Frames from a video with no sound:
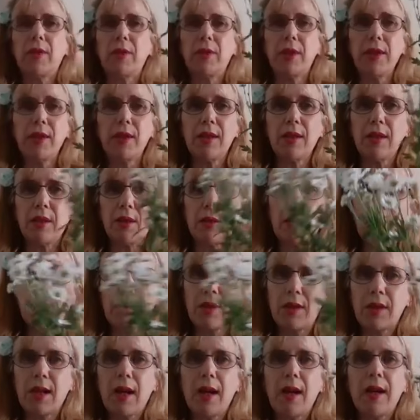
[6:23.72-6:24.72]
So this is a
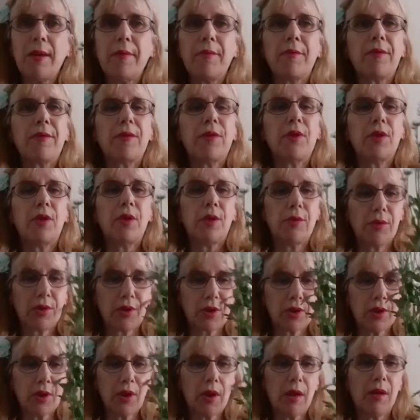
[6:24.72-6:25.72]
good time for a new
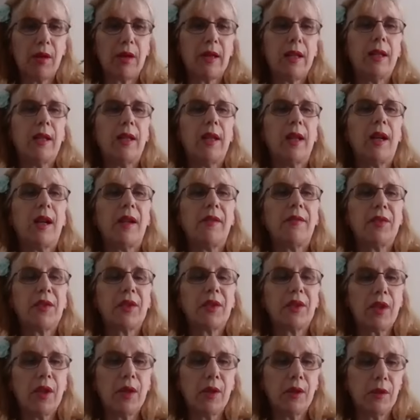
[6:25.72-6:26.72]
start in life.
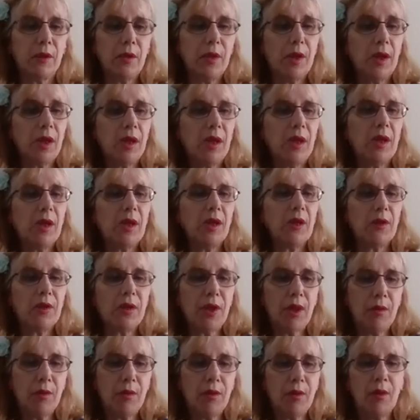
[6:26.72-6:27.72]
So
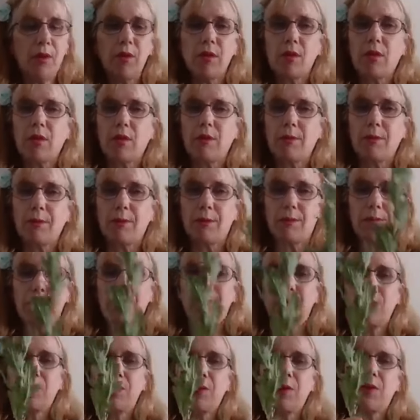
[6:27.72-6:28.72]
don't look,
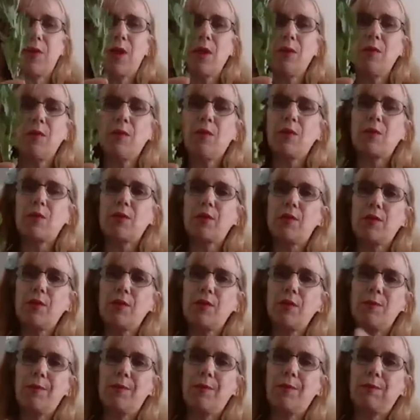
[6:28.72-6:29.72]
don't look
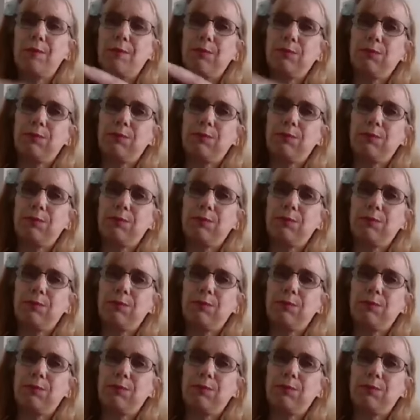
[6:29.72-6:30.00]
too